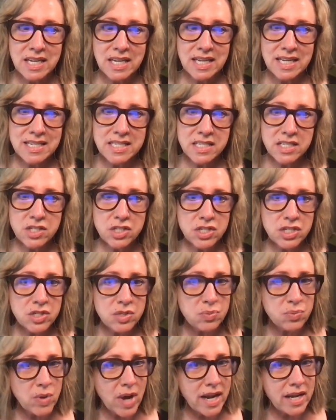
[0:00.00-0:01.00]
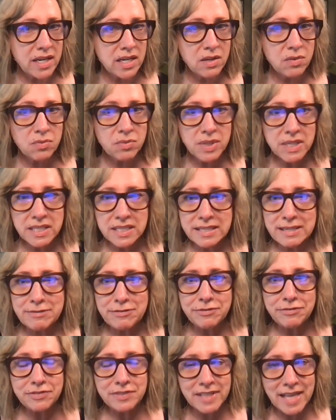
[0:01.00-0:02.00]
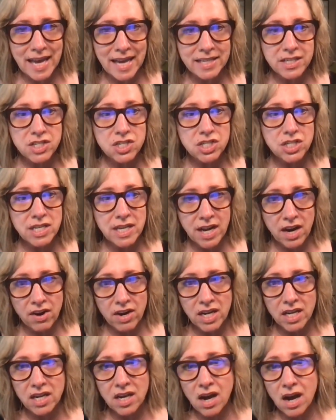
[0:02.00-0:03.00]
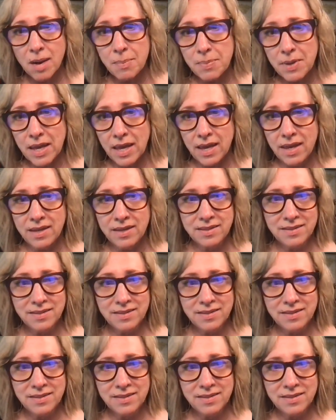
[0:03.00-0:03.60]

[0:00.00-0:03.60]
isn't just writing really flat, generic copy,